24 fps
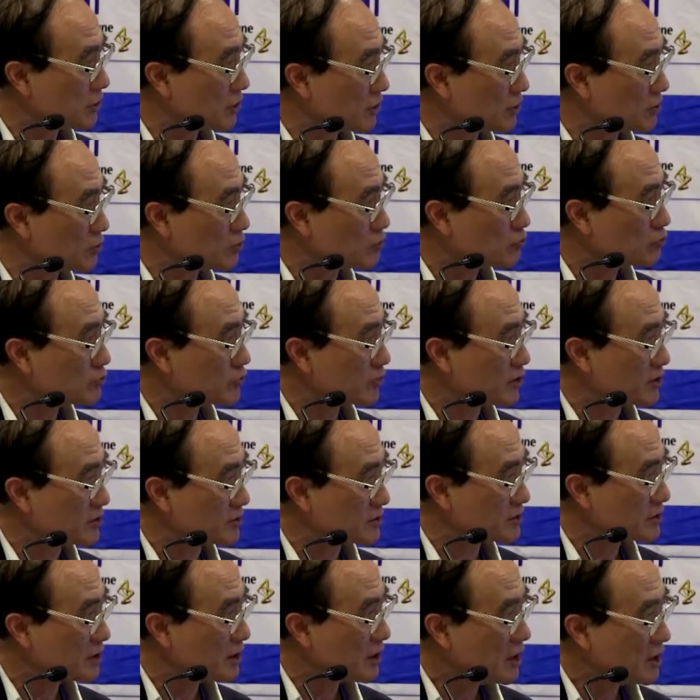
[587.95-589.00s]

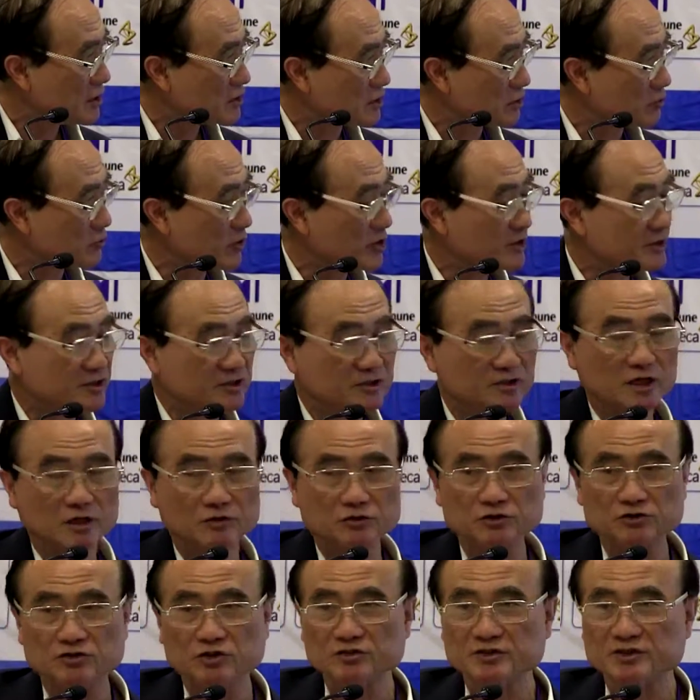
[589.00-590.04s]
nucleus. The rest are
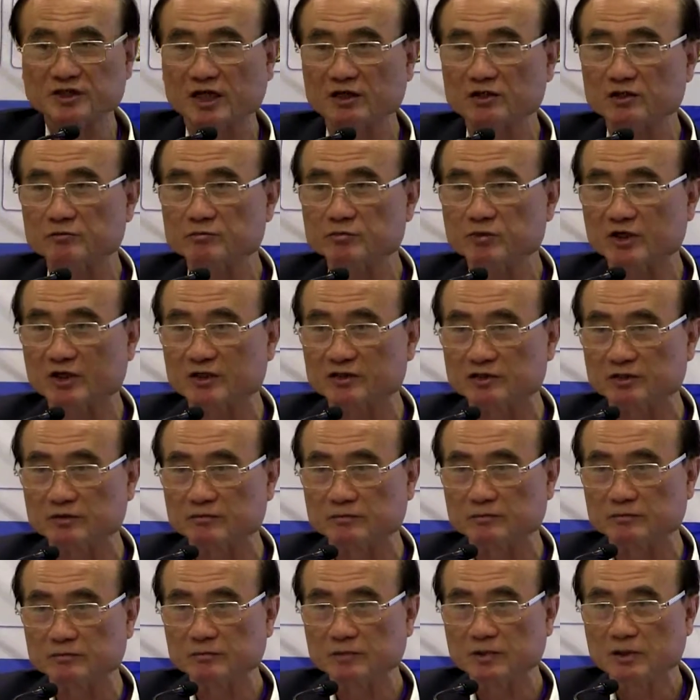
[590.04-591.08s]
in the
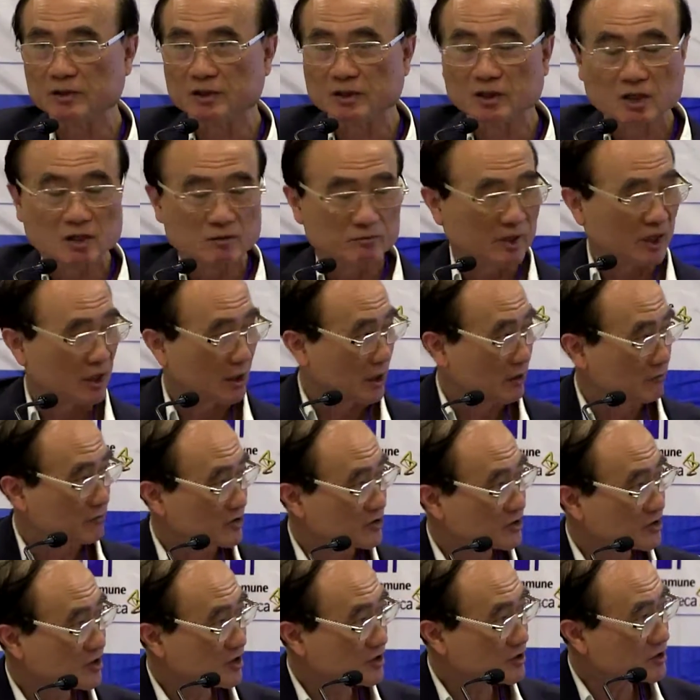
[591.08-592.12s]
cytoplasm. But after
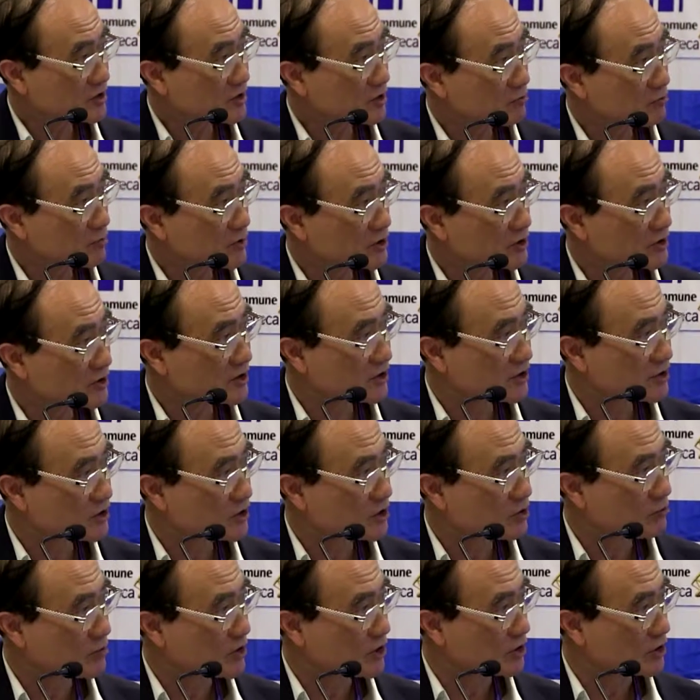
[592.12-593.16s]

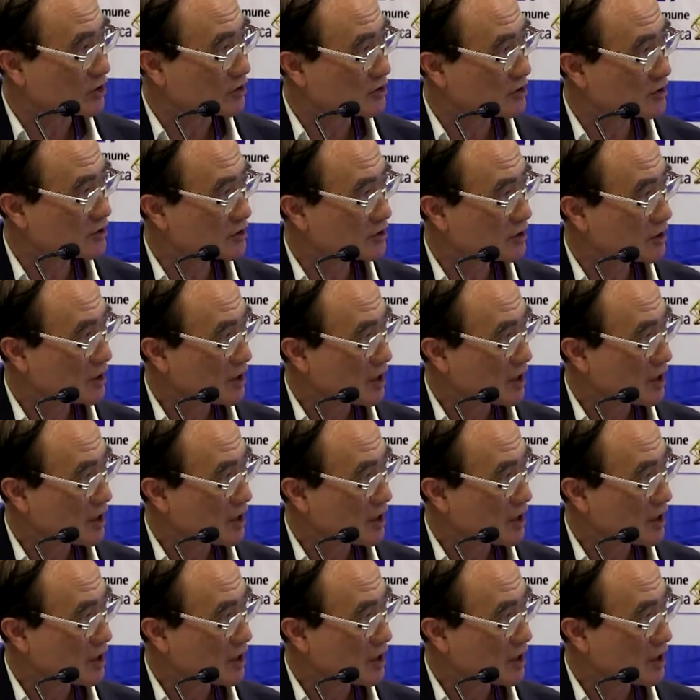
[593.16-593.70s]
60 minutes